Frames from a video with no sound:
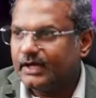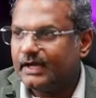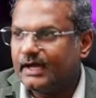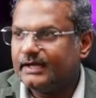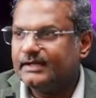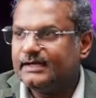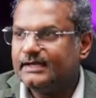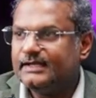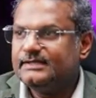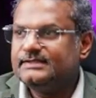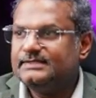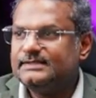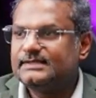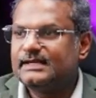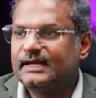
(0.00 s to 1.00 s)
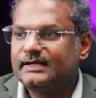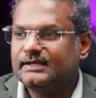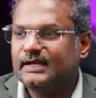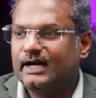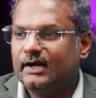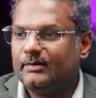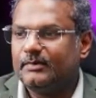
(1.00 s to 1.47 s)
Okay. And
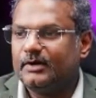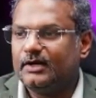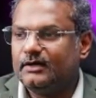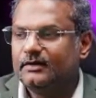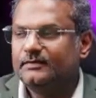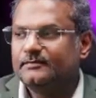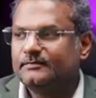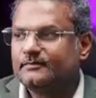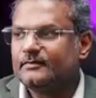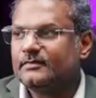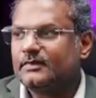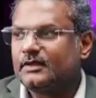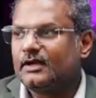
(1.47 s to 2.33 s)
inside Gamma,